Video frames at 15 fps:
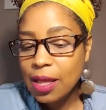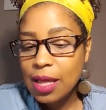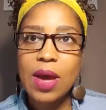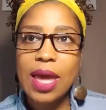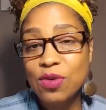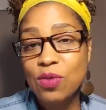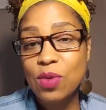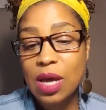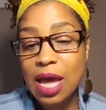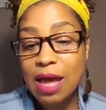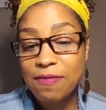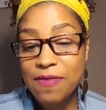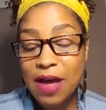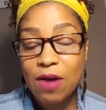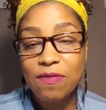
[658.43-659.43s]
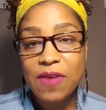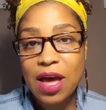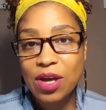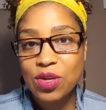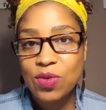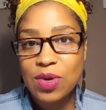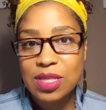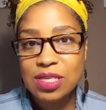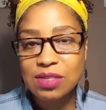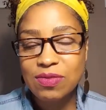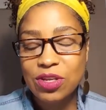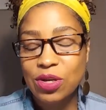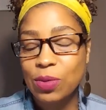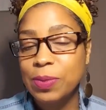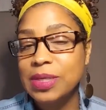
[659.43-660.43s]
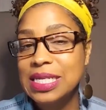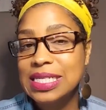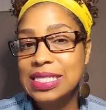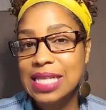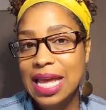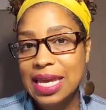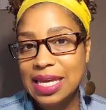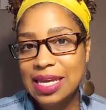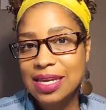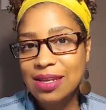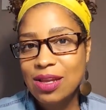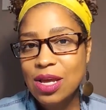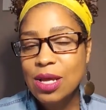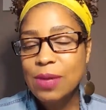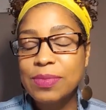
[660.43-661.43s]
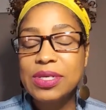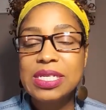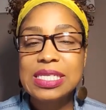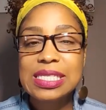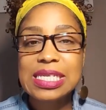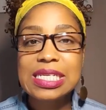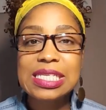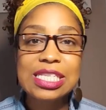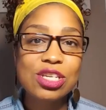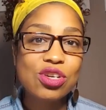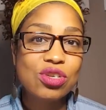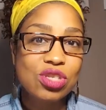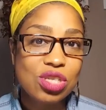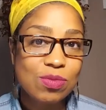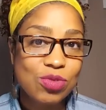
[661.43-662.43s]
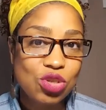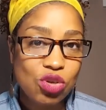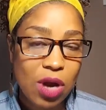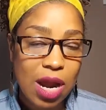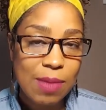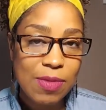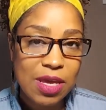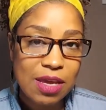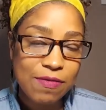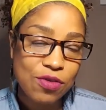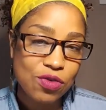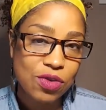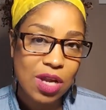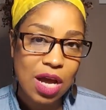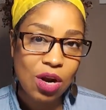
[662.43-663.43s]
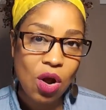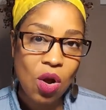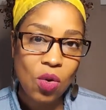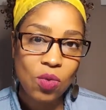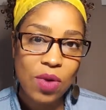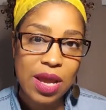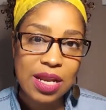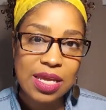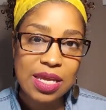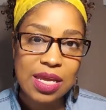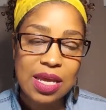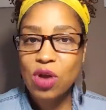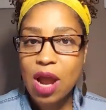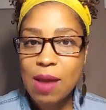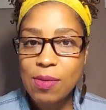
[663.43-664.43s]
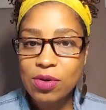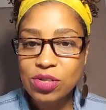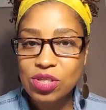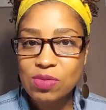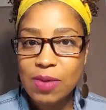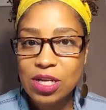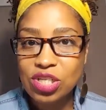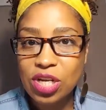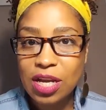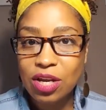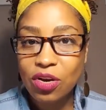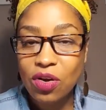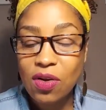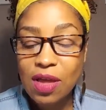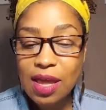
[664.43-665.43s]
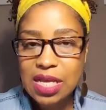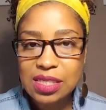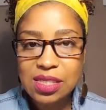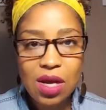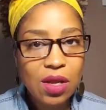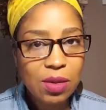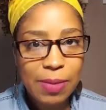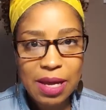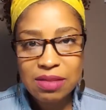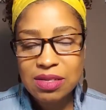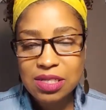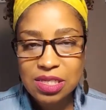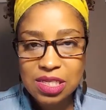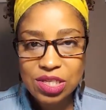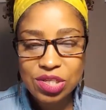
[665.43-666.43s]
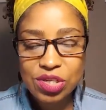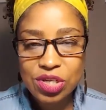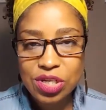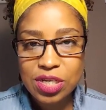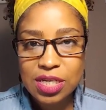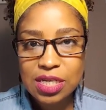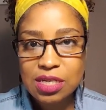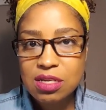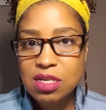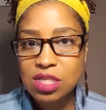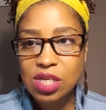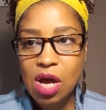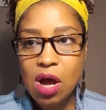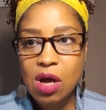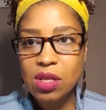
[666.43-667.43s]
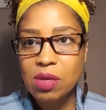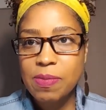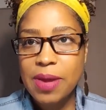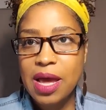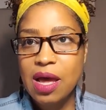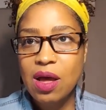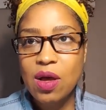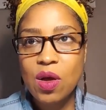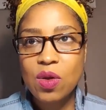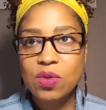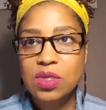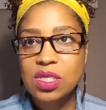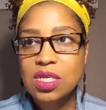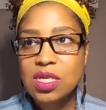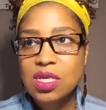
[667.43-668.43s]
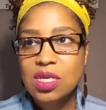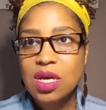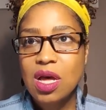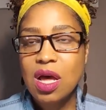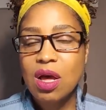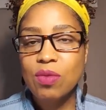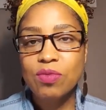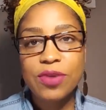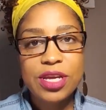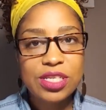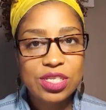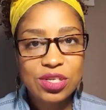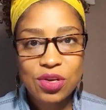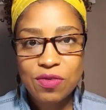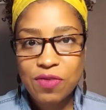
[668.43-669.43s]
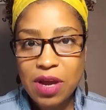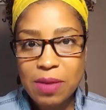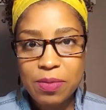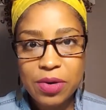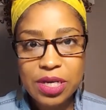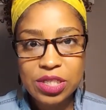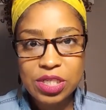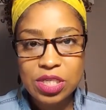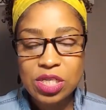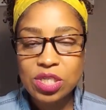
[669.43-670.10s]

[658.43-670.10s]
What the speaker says: If you found value in this video, please like it. Please consider subscribing if you're not already a subscriber to my channel. It's all about the sisterhood. It's all about raising your vibration.